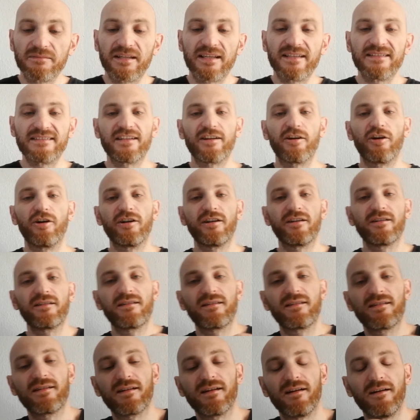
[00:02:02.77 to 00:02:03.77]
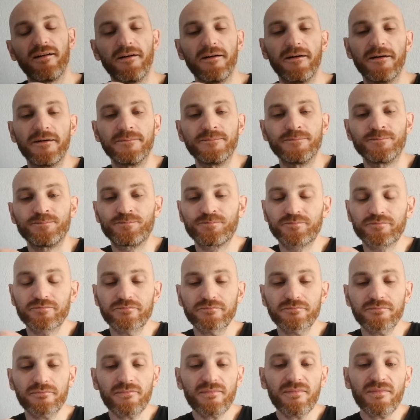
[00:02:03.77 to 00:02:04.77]
testing on it.
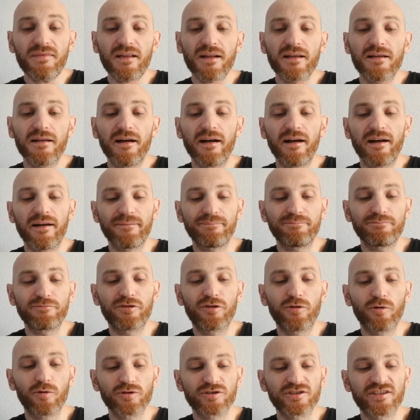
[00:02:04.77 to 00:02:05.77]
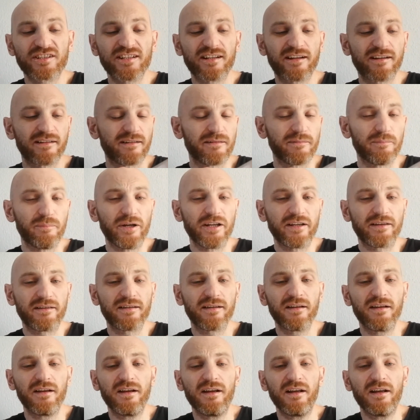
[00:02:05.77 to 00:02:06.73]
I tortured it a bit.